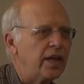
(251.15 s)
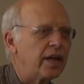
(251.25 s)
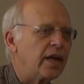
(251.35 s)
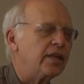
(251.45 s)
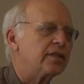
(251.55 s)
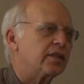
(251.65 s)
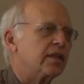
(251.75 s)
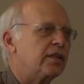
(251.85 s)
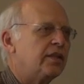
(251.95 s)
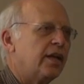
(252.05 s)
And I
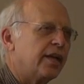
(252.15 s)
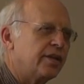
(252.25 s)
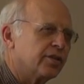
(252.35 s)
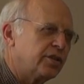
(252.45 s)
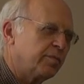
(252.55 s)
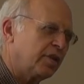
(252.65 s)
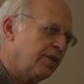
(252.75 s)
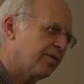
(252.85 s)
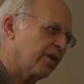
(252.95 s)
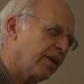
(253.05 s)
said, yeah, and you're Jim
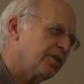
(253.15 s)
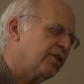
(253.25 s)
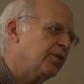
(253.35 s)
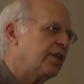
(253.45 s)
Clifford, aren't you?